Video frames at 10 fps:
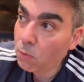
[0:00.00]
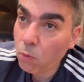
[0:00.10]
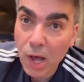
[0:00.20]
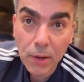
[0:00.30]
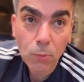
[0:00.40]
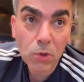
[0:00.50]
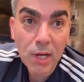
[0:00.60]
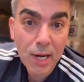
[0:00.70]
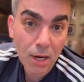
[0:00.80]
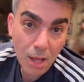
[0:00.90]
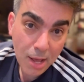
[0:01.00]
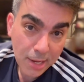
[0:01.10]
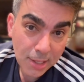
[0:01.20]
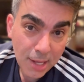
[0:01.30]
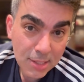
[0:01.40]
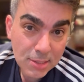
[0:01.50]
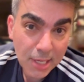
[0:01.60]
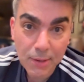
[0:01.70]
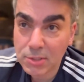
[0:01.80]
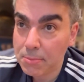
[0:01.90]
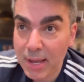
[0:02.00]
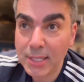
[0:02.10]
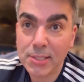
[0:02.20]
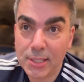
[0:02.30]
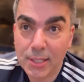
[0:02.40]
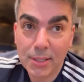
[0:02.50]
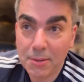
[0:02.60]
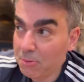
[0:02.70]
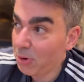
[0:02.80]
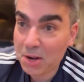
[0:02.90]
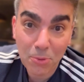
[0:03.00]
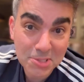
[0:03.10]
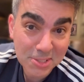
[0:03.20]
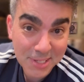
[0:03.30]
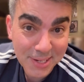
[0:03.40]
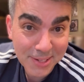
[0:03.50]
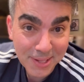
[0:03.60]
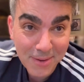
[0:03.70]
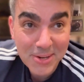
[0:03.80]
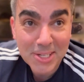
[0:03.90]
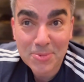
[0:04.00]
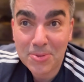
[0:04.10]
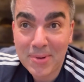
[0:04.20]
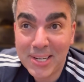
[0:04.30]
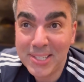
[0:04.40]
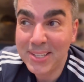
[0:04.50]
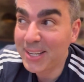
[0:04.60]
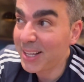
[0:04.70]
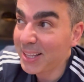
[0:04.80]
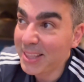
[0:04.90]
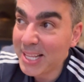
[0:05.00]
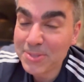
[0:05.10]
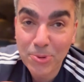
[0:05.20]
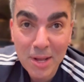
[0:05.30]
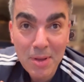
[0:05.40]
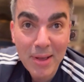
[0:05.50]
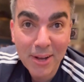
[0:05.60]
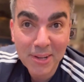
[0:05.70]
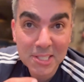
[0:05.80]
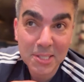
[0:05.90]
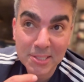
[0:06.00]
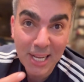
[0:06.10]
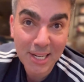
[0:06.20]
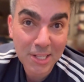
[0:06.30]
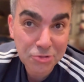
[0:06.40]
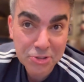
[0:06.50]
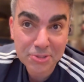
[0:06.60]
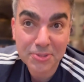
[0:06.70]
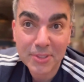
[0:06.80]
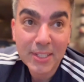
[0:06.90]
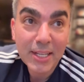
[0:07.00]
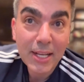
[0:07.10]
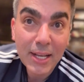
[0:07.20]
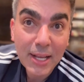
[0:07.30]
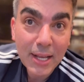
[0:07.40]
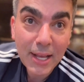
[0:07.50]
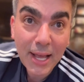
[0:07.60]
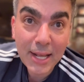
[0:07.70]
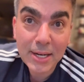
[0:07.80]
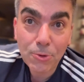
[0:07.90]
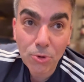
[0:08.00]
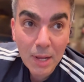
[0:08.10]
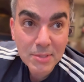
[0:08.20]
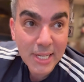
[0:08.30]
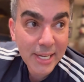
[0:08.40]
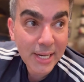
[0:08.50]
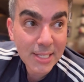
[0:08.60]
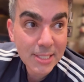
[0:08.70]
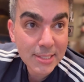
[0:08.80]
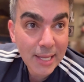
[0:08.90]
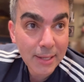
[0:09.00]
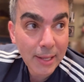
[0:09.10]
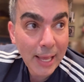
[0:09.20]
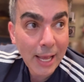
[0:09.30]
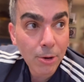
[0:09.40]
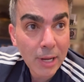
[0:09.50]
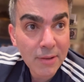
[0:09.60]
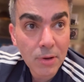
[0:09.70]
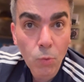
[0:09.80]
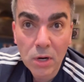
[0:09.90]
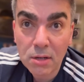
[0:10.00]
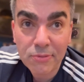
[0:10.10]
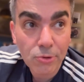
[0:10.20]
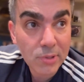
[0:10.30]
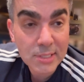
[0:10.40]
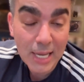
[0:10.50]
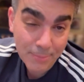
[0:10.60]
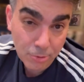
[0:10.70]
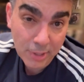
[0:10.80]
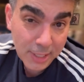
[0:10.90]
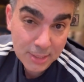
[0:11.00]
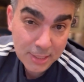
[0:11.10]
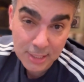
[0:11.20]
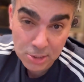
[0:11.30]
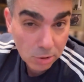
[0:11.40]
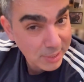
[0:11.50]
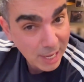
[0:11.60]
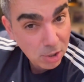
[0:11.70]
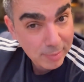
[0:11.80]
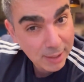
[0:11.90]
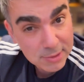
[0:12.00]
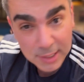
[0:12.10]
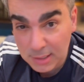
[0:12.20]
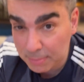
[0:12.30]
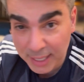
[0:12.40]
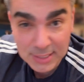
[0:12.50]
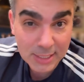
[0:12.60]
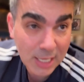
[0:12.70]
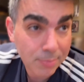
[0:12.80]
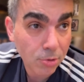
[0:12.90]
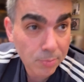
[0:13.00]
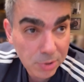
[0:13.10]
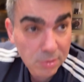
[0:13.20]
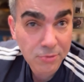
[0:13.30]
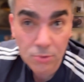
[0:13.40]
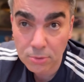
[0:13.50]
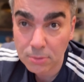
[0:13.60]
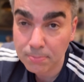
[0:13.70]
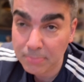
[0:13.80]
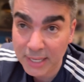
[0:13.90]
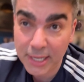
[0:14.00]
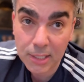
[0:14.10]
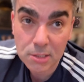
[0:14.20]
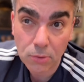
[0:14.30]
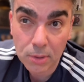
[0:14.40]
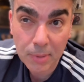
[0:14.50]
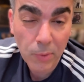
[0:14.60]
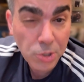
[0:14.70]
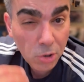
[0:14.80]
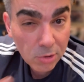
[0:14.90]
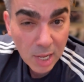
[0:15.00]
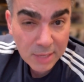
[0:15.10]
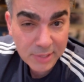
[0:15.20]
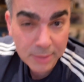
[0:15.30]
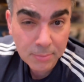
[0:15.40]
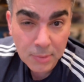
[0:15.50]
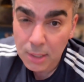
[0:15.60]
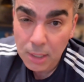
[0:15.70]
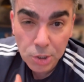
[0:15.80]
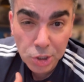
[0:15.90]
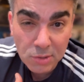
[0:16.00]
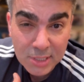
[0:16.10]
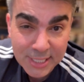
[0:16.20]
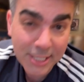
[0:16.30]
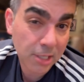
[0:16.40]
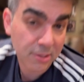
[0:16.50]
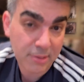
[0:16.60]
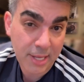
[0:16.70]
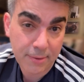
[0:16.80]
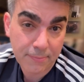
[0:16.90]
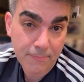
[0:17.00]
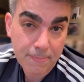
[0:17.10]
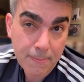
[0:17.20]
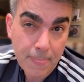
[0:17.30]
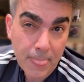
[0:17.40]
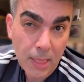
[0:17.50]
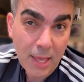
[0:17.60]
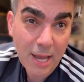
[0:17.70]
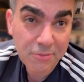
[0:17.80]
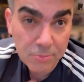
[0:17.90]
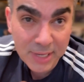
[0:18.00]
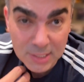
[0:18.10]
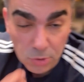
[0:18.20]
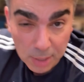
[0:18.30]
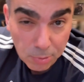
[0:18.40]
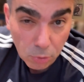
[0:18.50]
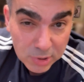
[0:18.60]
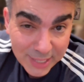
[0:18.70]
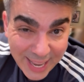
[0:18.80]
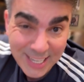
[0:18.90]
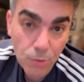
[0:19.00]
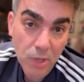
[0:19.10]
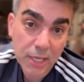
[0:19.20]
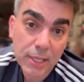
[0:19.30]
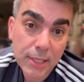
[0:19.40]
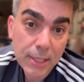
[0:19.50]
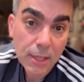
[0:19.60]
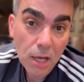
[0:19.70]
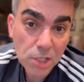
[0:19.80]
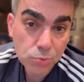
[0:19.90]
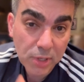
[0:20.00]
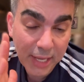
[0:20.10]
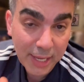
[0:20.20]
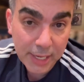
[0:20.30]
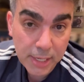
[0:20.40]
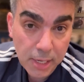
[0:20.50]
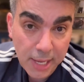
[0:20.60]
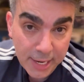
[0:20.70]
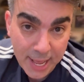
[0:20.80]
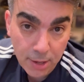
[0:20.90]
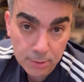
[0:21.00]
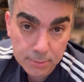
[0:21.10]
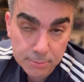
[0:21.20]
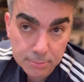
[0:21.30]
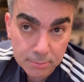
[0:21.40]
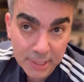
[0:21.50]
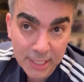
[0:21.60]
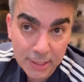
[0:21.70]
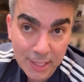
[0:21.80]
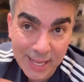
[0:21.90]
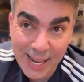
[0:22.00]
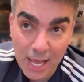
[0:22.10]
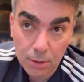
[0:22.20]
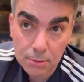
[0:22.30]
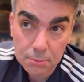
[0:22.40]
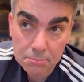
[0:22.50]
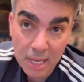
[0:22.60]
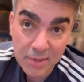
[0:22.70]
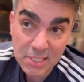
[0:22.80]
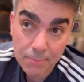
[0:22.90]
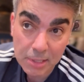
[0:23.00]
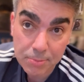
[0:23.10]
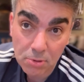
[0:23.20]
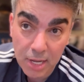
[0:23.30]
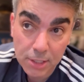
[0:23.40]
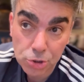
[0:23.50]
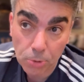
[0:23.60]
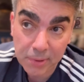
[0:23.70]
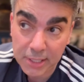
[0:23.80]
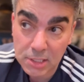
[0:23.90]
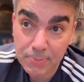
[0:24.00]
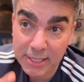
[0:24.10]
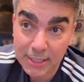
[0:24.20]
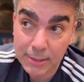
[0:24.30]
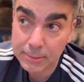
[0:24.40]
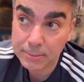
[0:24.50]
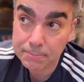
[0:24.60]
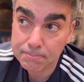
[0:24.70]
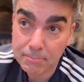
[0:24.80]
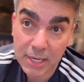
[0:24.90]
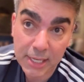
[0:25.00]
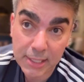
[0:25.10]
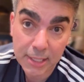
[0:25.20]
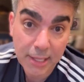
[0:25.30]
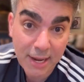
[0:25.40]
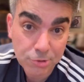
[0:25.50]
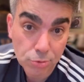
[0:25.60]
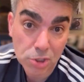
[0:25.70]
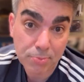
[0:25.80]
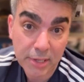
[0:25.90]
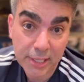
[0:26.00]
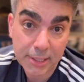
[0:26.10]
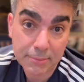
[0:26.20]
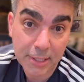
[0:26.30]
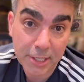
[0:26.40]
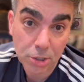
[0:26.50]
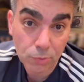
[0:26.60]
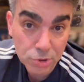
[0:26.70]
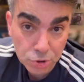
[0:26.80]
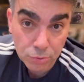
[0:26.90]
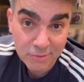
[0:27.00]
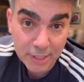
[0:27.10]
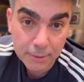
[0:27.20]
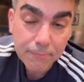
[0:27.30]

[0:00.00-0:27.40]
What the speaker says: Why would I lie and say it was amazing when it wasn't? I mean, come on, man. That's what I'm about, is telling the truth. And all I'm saying is that however wonderful this airport is, and there's no doubt about it, it's an amazing airport, beautiful, big and so on, but when you're arriving, you don't see any of that. And for me, it's not important anyway. I just want to get in and out, in and out. Maybe some people like shopping and spending money and they have too much money and they don't know what to do with it.